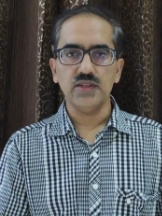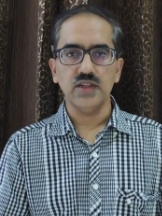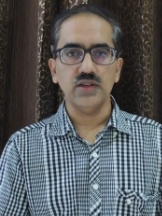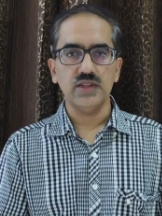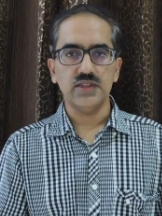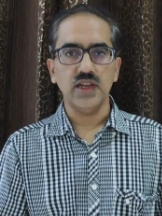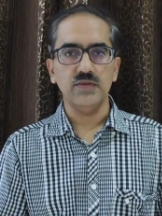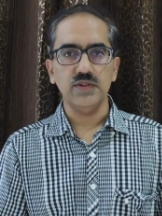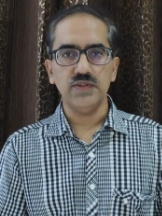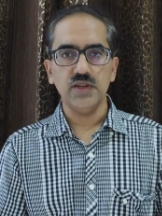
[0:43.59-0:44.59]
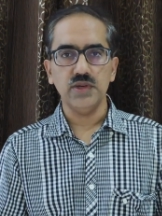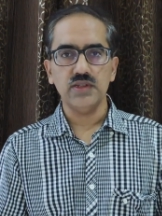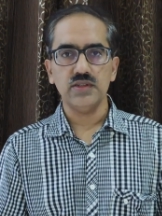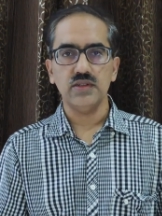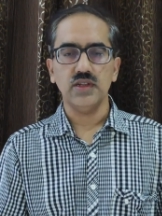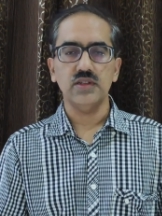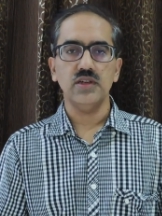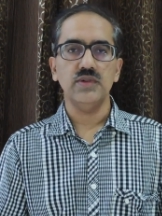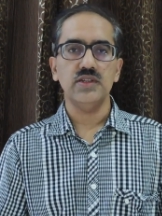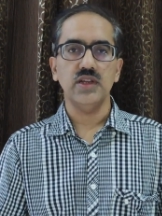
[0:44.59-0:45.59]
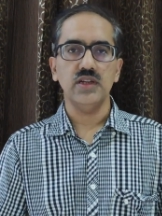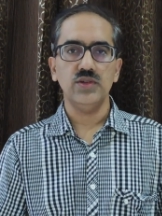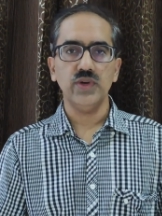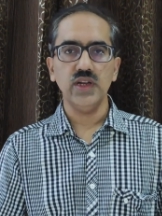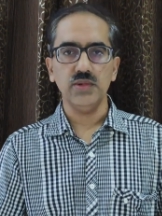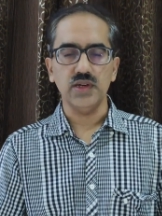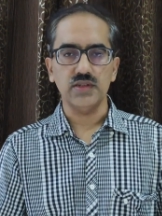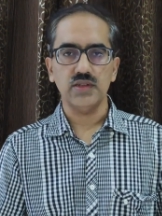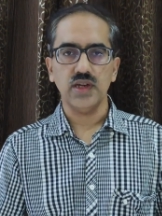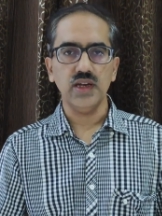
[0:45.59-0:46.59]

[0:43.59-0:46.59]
another is saying 15 minutes, the third one is saying 20 minutes.